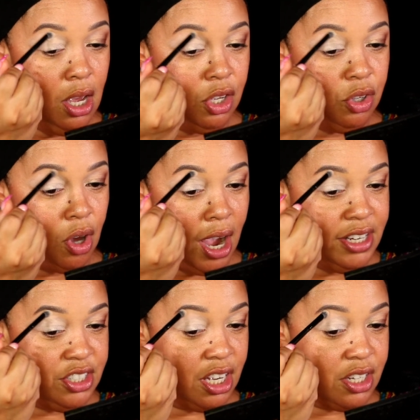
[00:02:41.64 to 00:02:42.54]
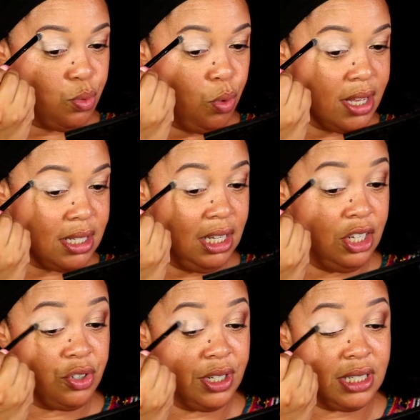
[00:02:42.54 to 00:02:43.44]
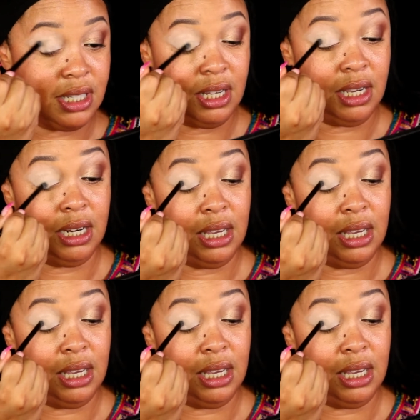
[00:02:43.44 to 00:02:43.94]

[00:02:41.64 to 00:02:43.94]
You know, I just wasn't interested in